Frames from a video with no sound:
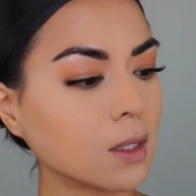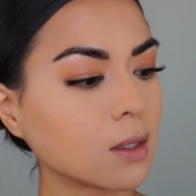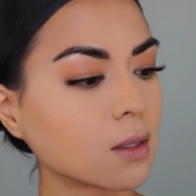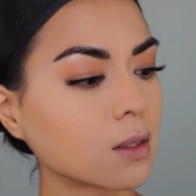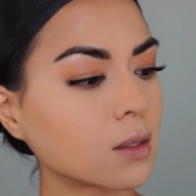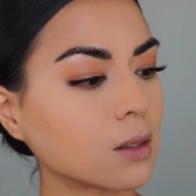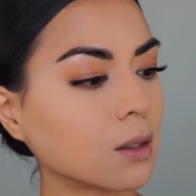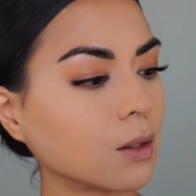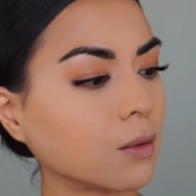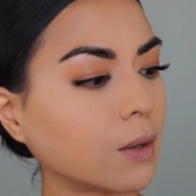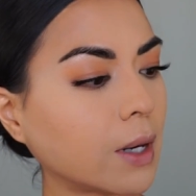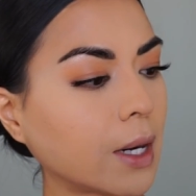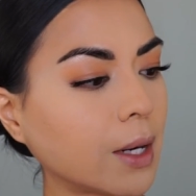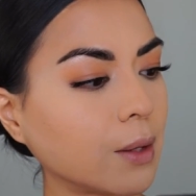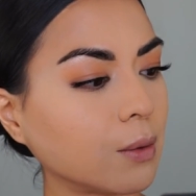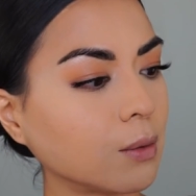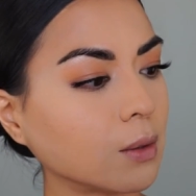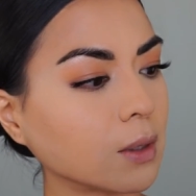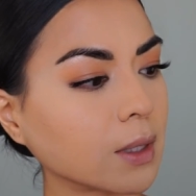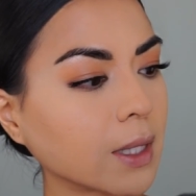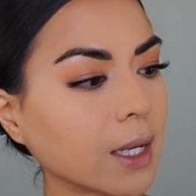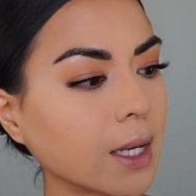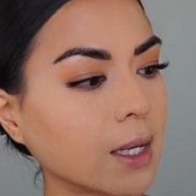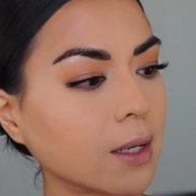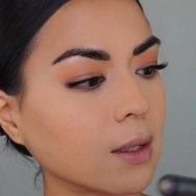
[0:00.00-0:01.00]
So I
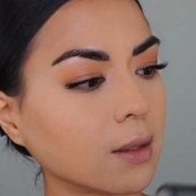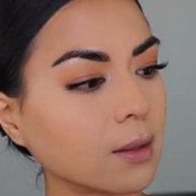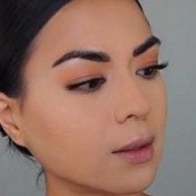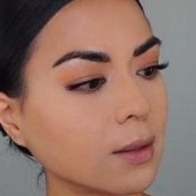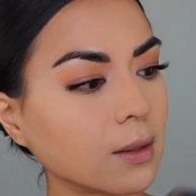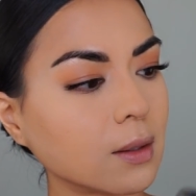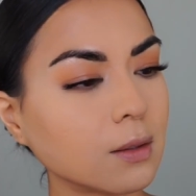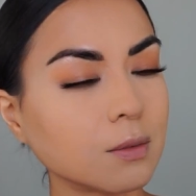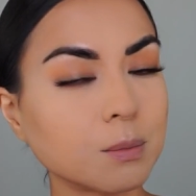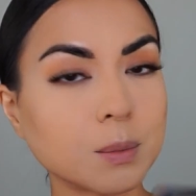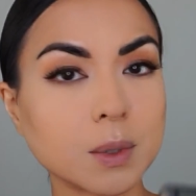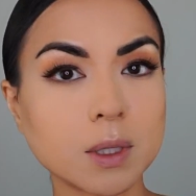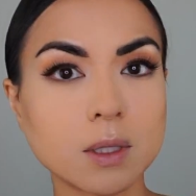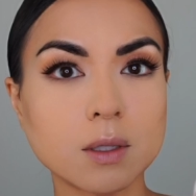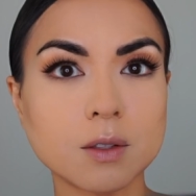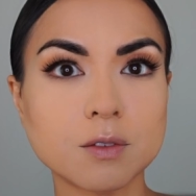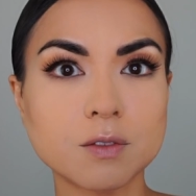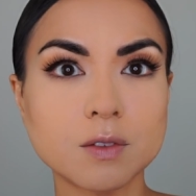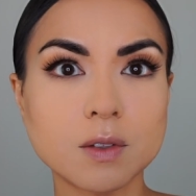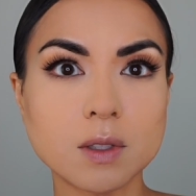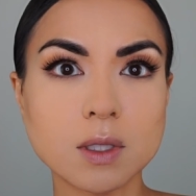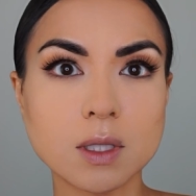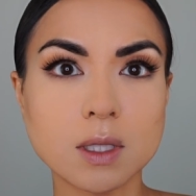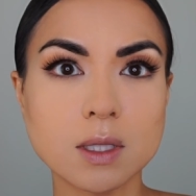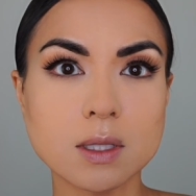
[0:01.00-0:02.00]
will get a little bit
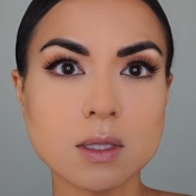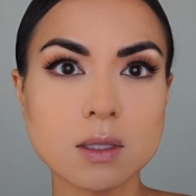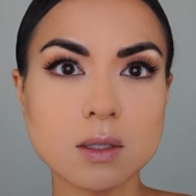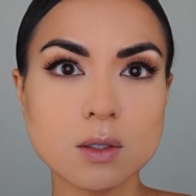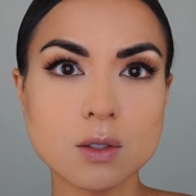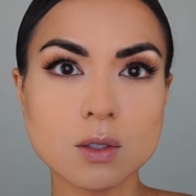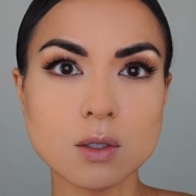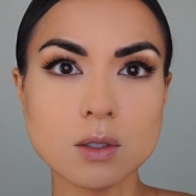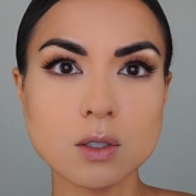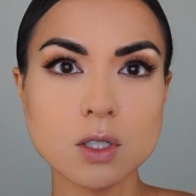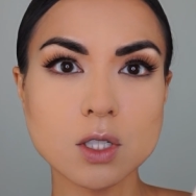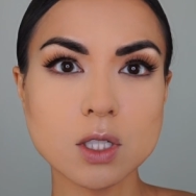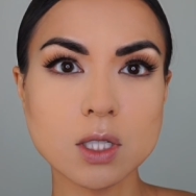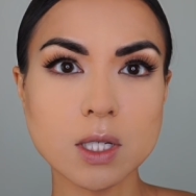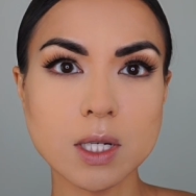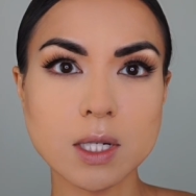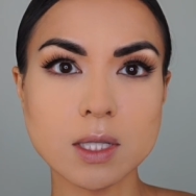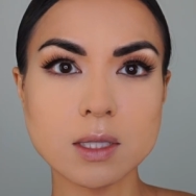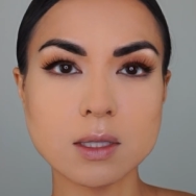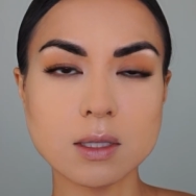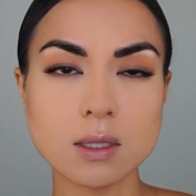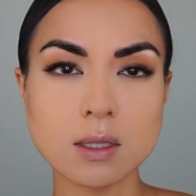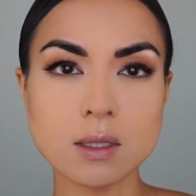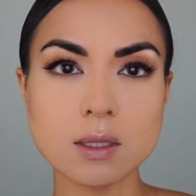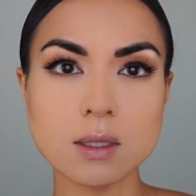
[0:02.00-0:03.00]
of these two
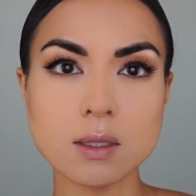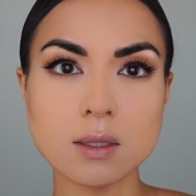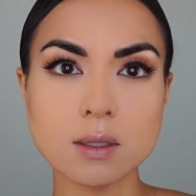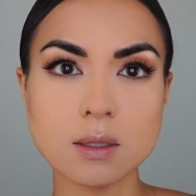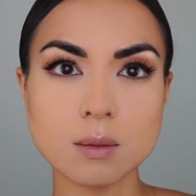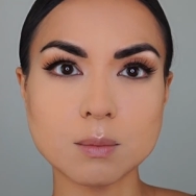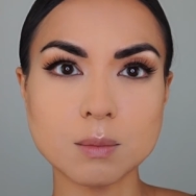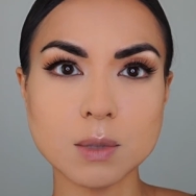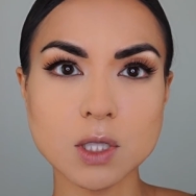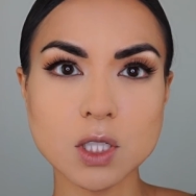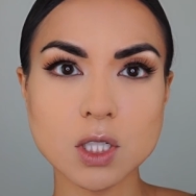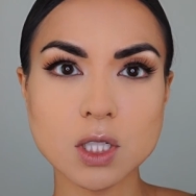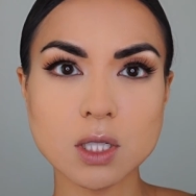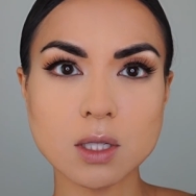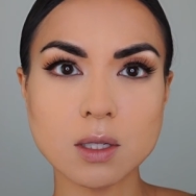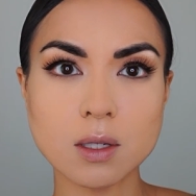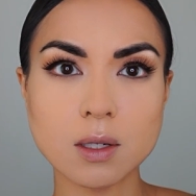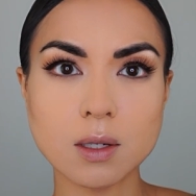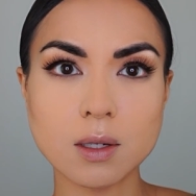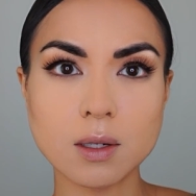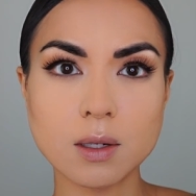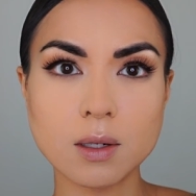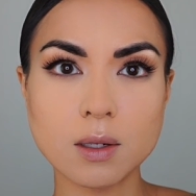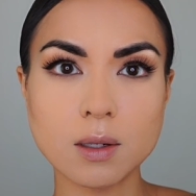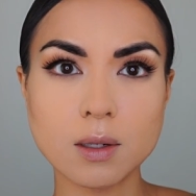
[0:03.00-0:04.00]
shades. This is a
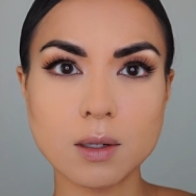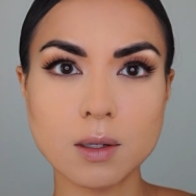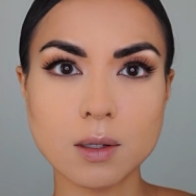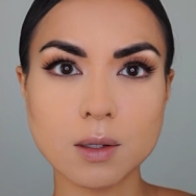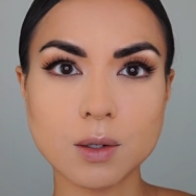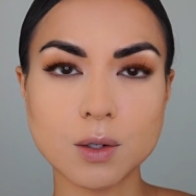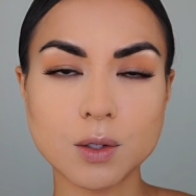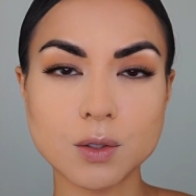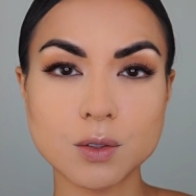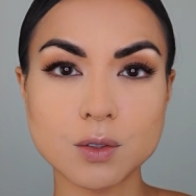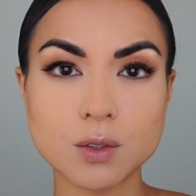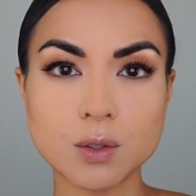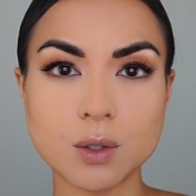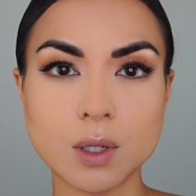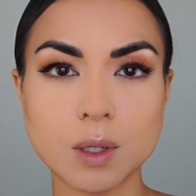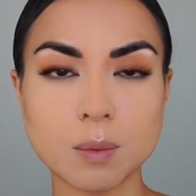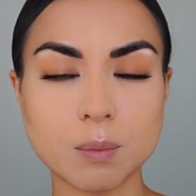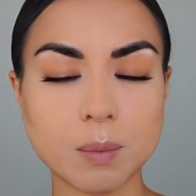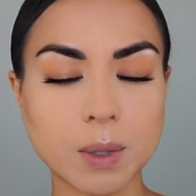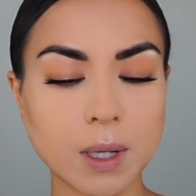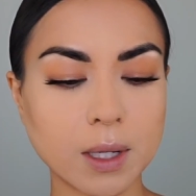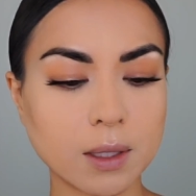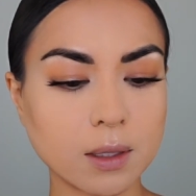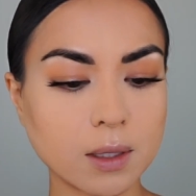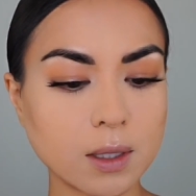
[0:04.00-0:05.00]
Missha
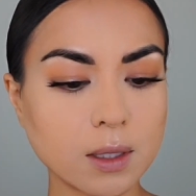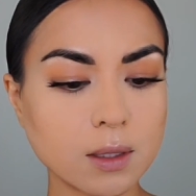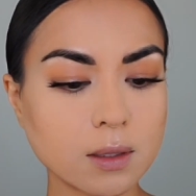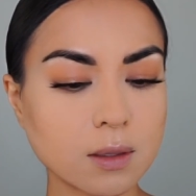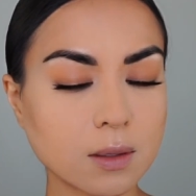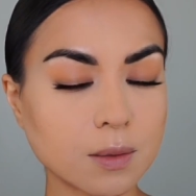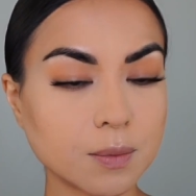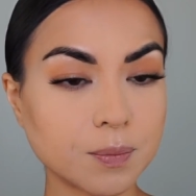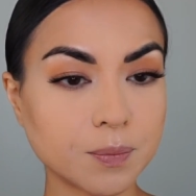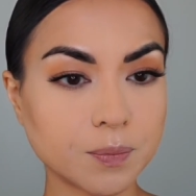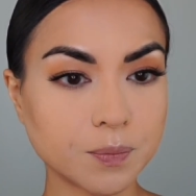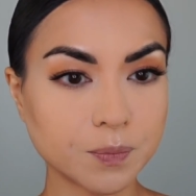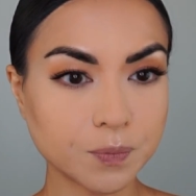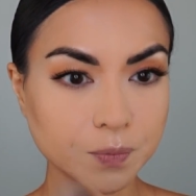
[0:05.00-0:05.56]
contouring palette.